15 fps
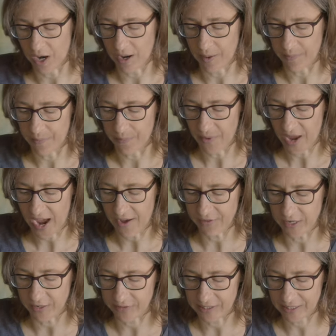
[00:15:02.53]
have
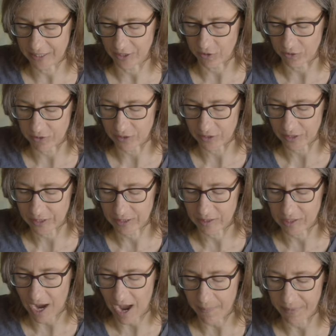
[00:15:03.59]
enough skill to
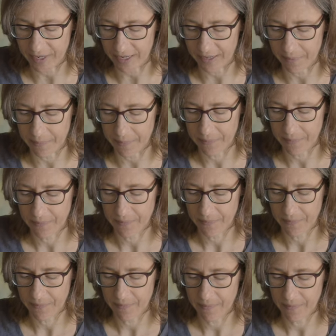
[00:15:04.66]
stop it
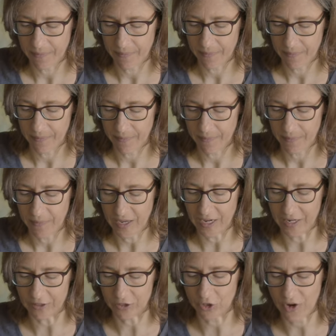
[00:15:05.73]

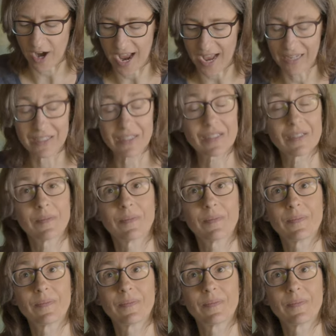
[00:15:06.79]
in its tracks.